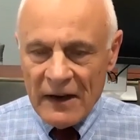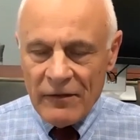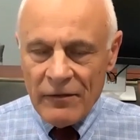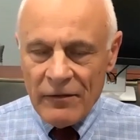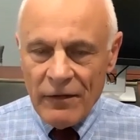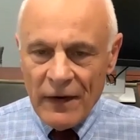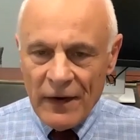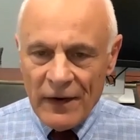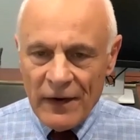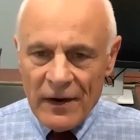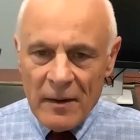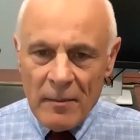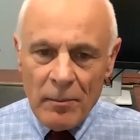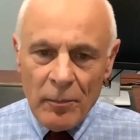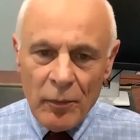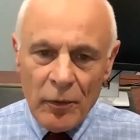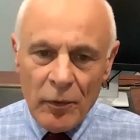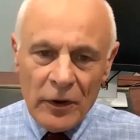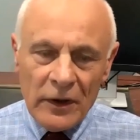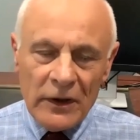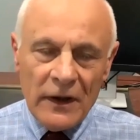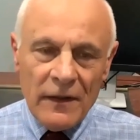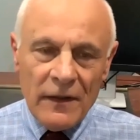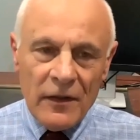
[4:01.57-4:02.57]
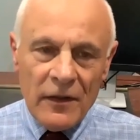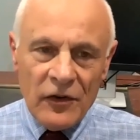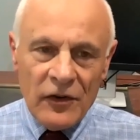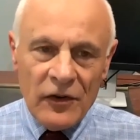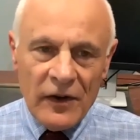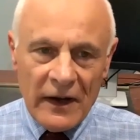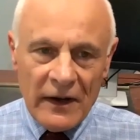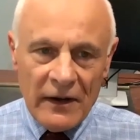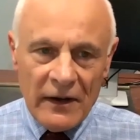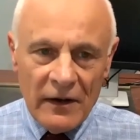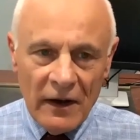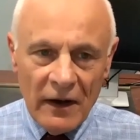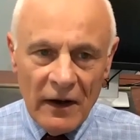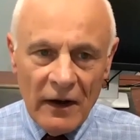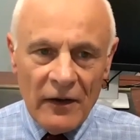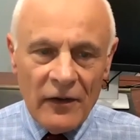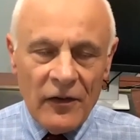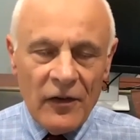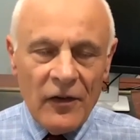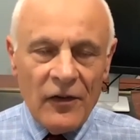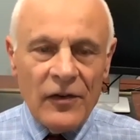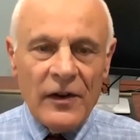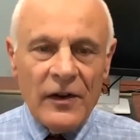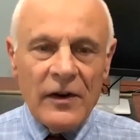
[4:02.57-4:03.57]
very importantly, the
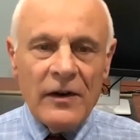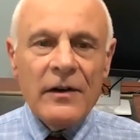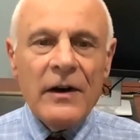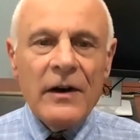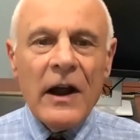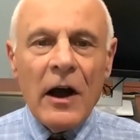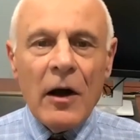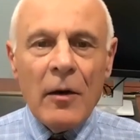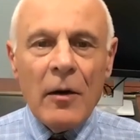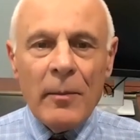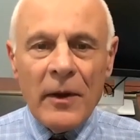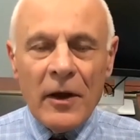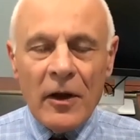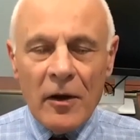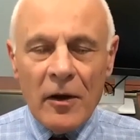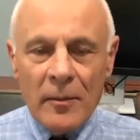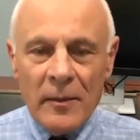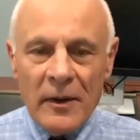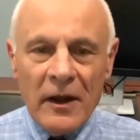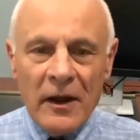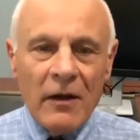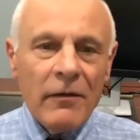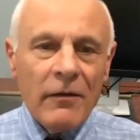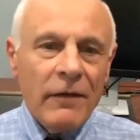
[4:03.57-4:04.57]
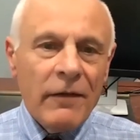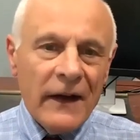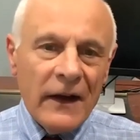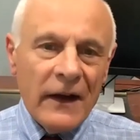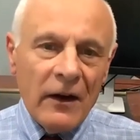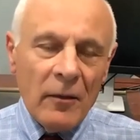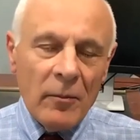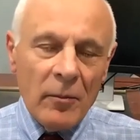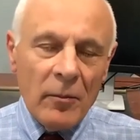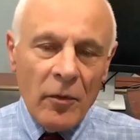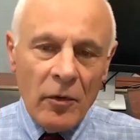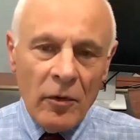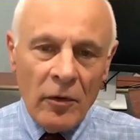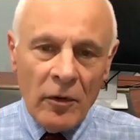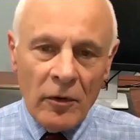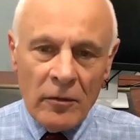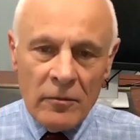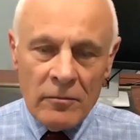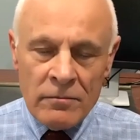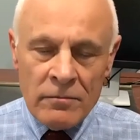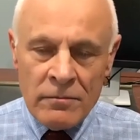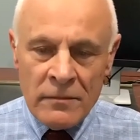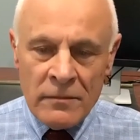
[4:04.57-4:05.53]
technologies that are now becoming available,